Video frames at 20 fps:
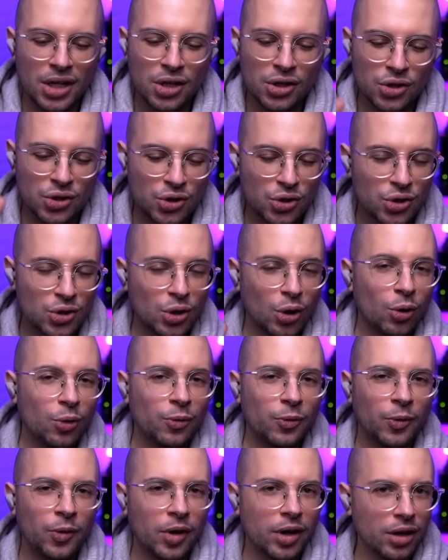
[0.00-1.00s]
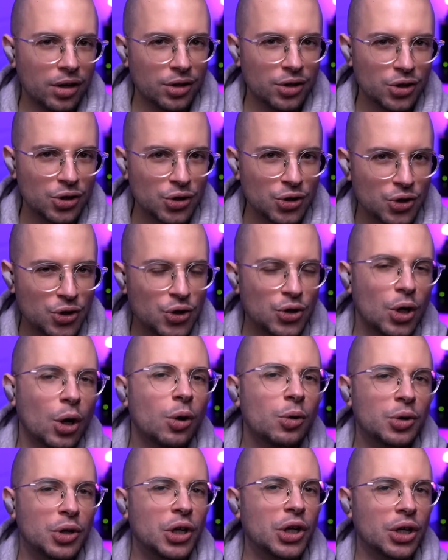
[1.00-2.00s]
So far,
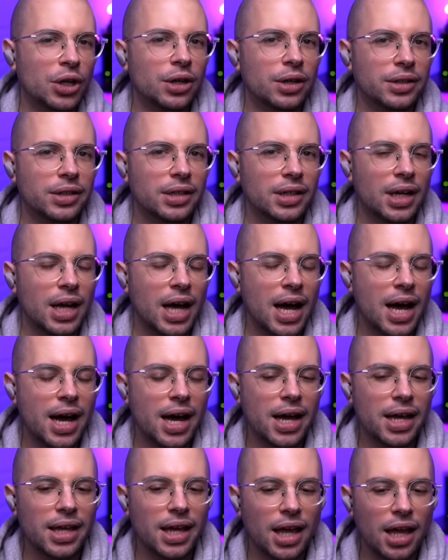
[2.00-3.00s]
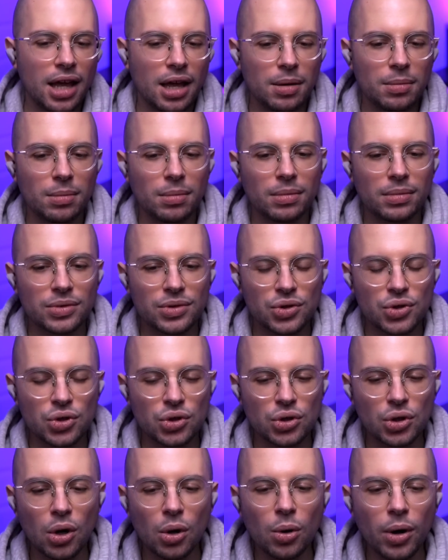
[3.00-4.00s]
so good. I am
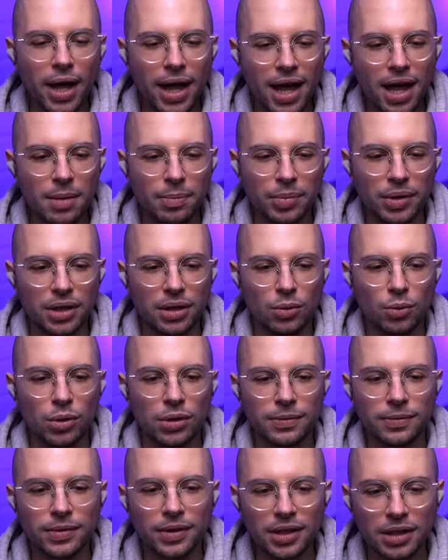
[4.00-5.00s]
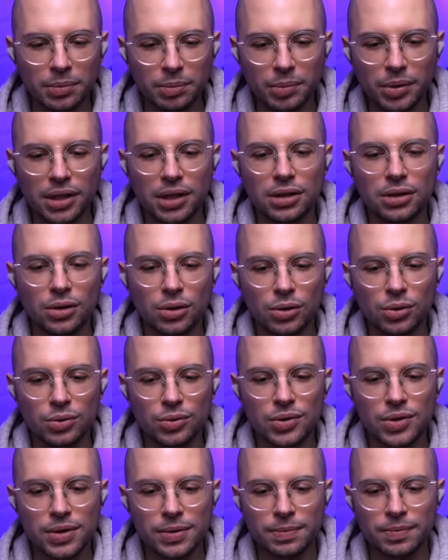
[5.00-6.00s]
so happy when
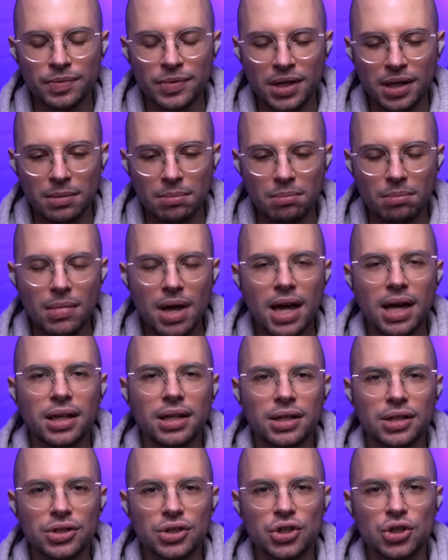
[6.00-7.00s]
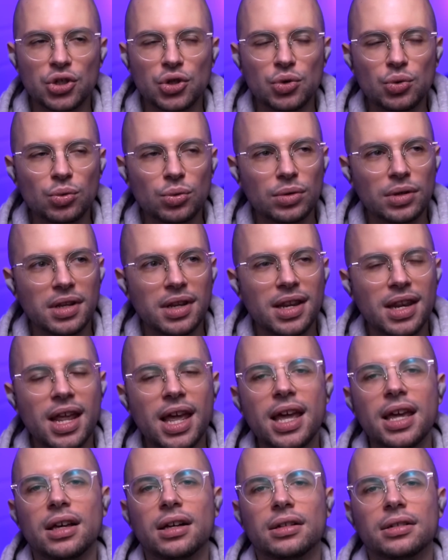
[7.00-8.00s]
Filipinos manage to
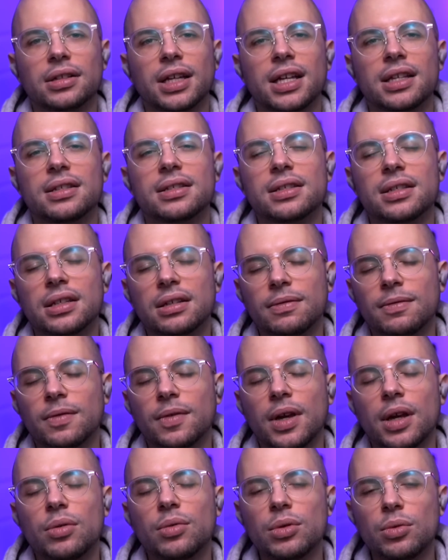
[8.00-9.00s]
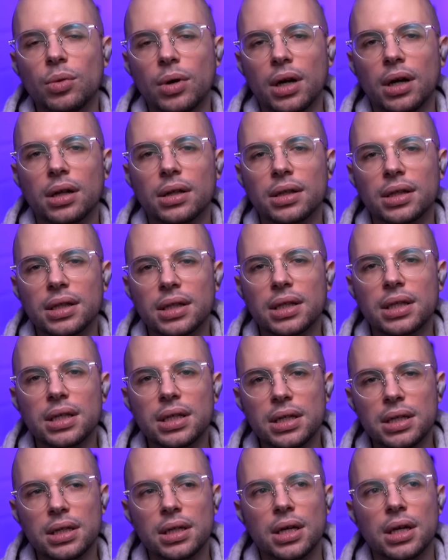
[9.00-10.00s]
nail and sing very well
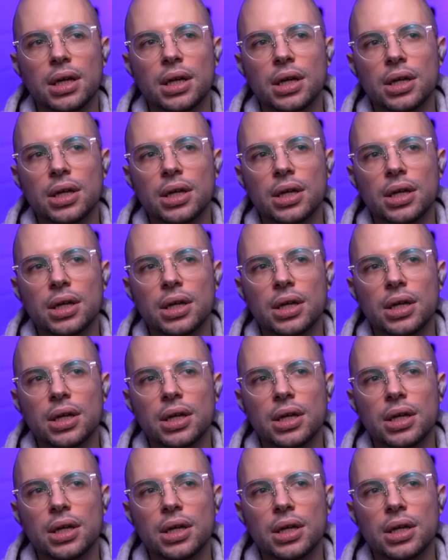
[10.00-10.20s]
the